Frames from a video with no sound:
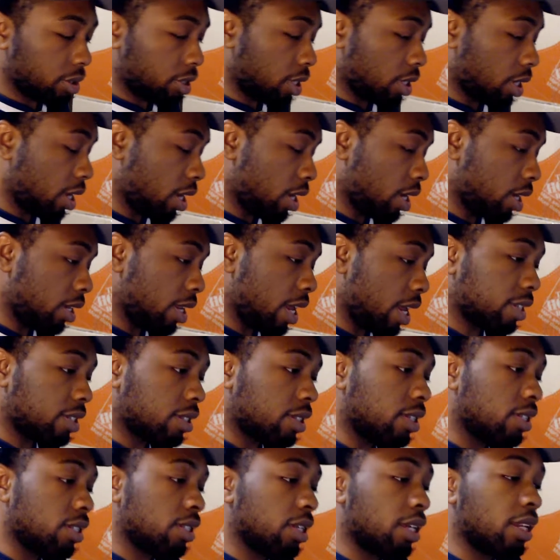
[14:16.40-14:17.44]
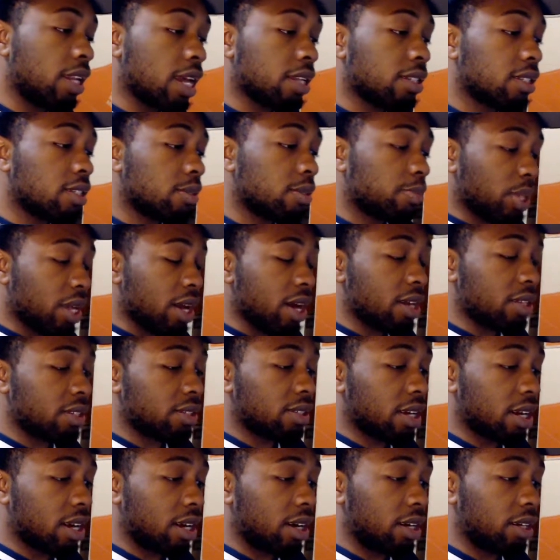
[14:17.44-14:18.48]
And that's his blind
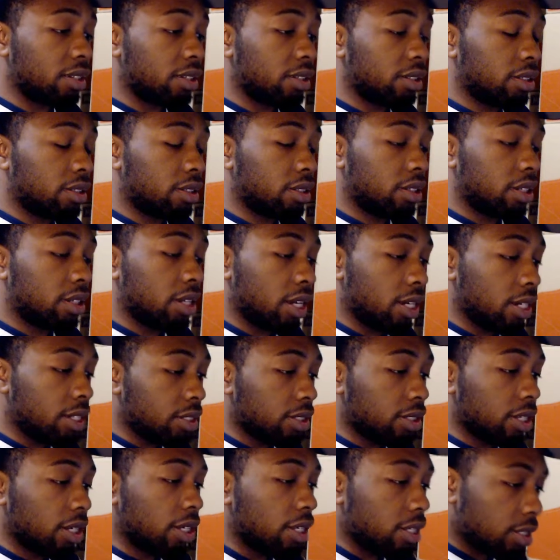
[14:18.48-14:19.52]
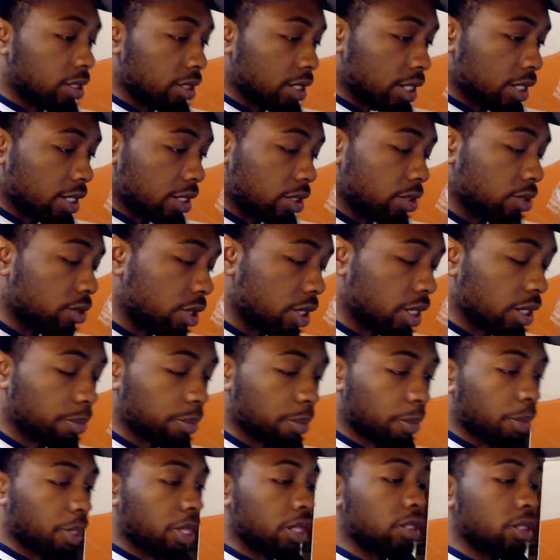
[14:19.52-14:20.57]
side. Newhouse is letting
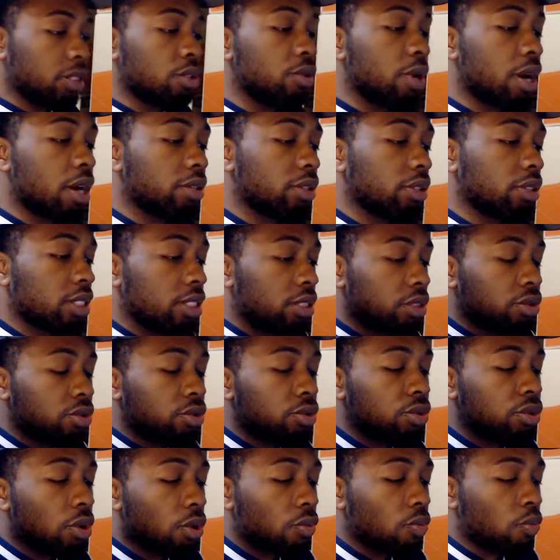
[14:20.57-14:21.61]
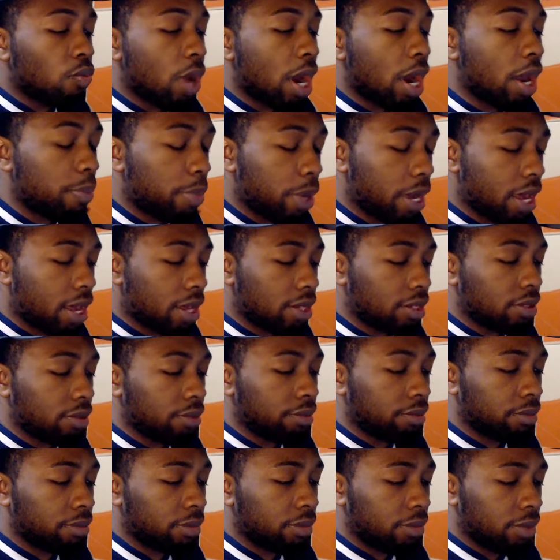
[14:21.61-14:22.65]
dude go right past
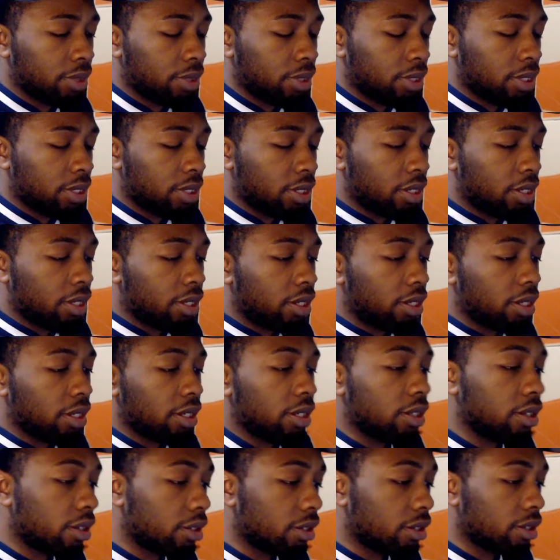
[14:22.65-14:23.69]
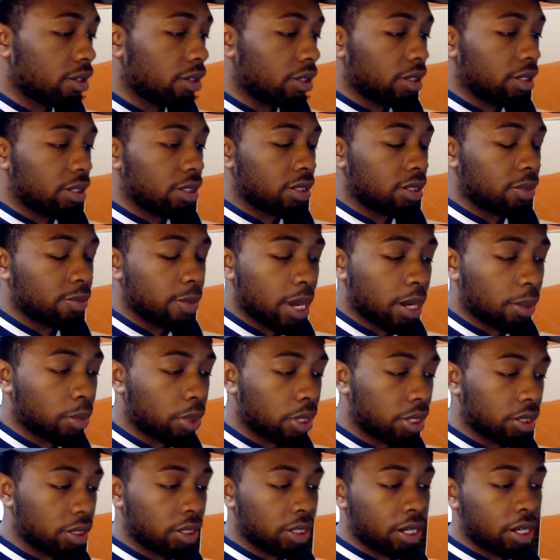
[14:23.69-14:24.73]
him and smack
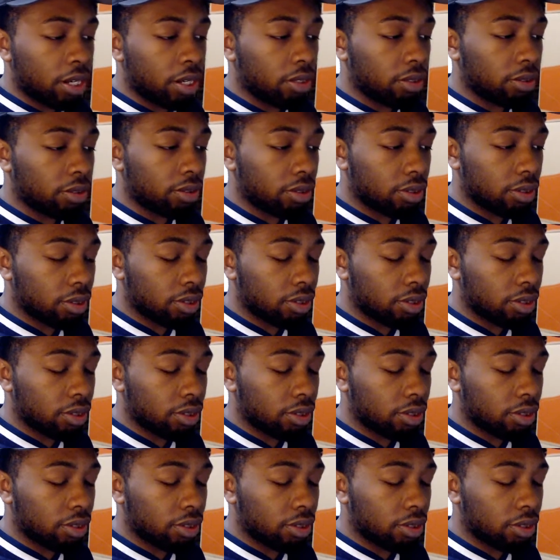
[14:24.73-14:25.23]
Brady down.